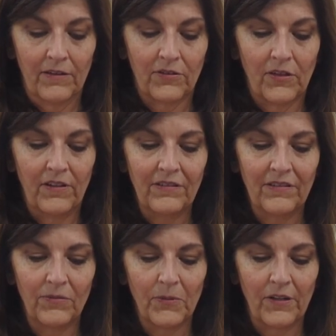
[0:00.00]
So this
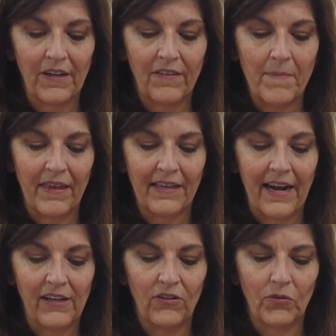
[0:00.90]
is really the method I
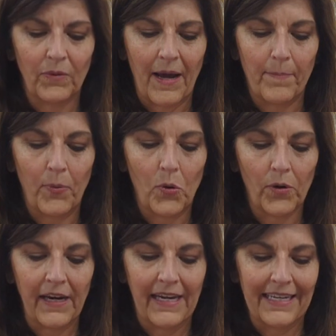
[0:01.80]
use when I'm
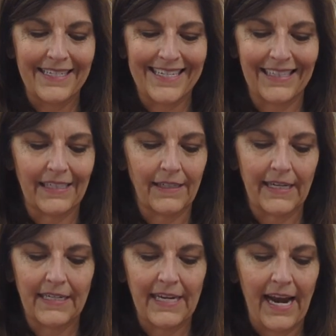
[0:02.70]
pouring it into little
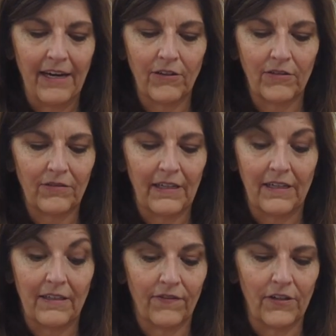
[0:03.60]
containers in a
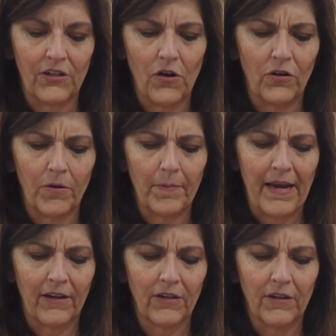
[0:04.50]
different yogurt
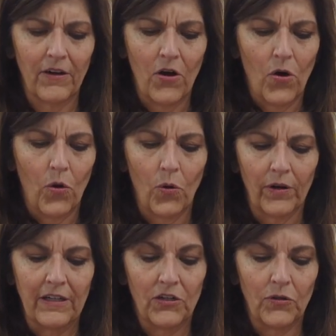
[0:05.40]
maker, or
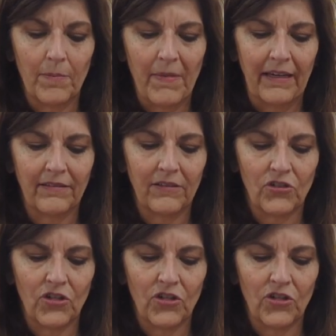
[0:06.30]
into a mason